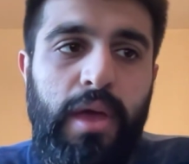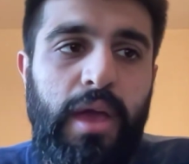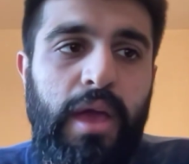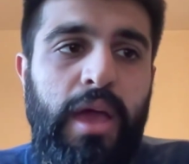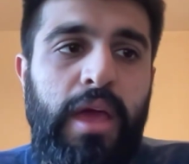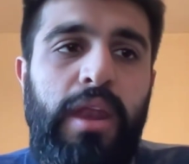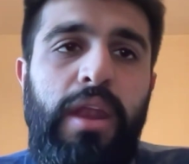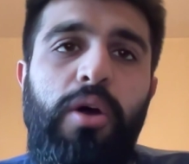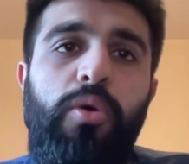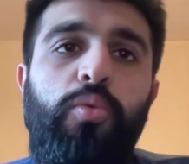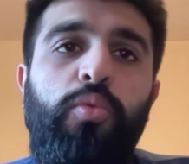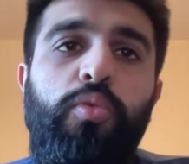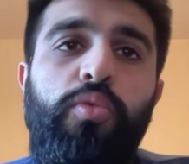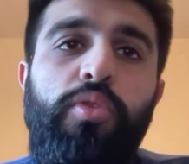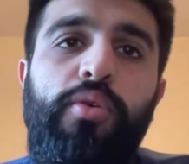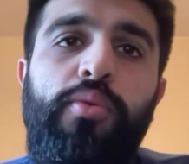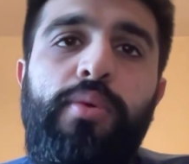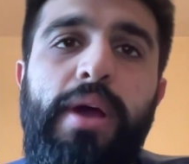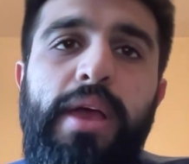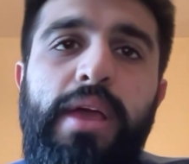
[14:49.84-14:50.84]
And all
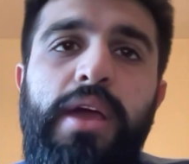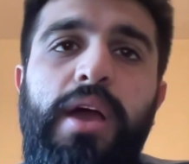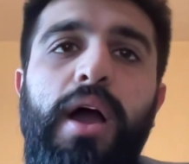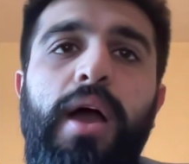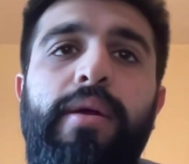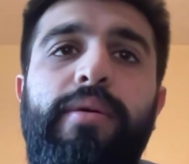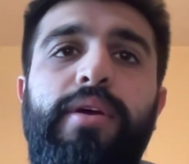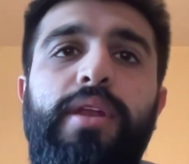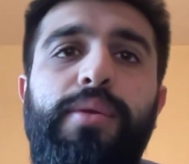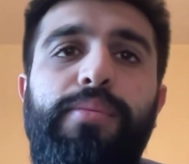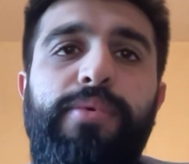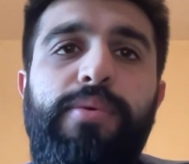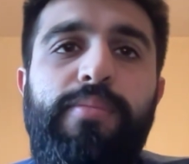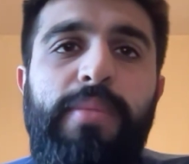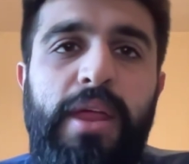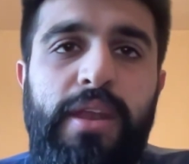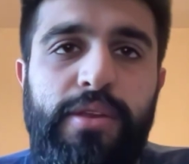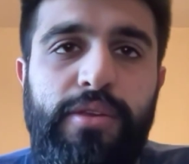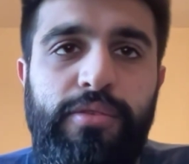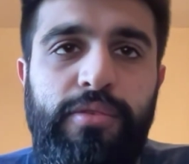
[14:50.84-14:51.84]
the way, I'm going to be
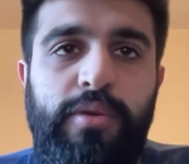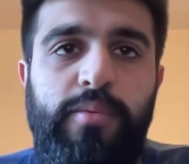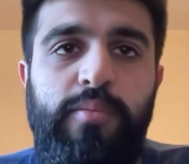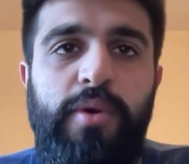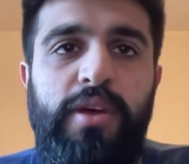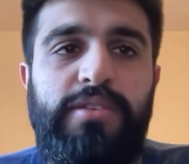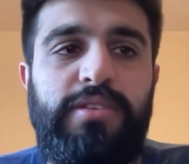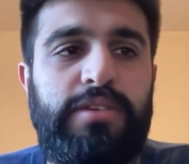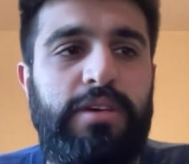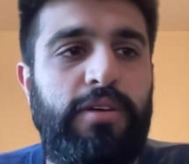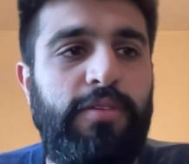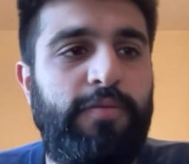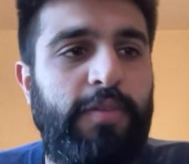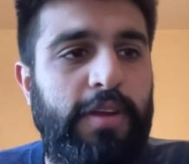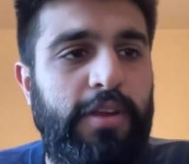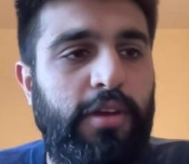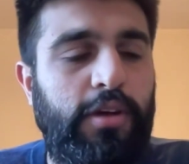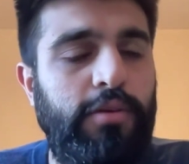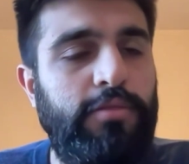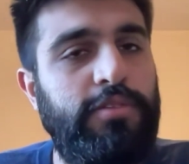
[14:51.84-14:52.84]
mentoring myself
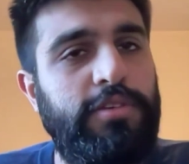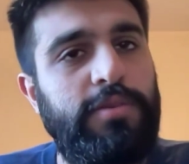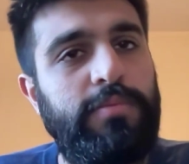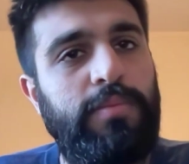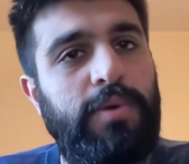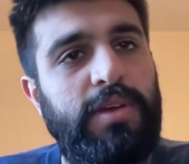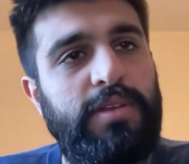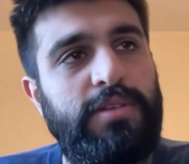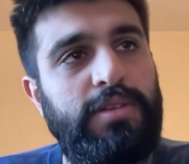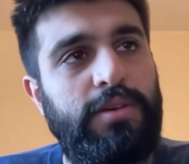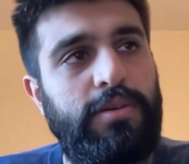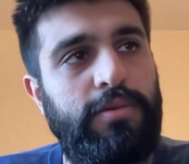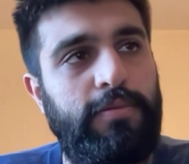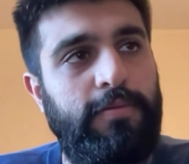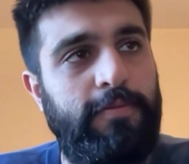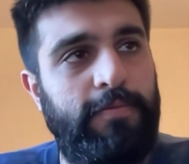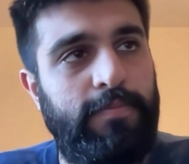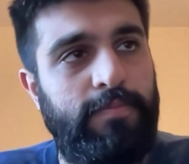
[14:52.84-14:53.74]
and coaching myself.